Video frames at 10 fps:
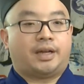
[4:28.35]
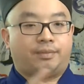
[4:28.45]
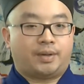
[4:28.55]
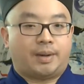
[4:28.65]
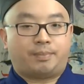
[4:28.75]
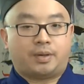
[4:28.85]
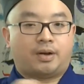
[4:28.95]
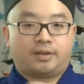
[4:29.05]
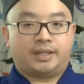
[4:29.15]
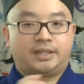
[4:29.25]
And when I put
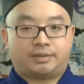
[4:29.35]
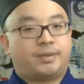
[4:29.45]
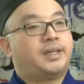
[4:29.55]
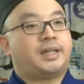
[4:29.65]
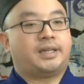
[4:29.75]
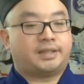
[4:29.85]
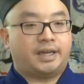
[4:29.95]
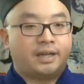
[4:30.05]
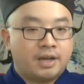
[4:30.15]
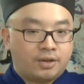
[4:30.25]
all these 3 things
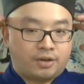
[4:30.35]
in,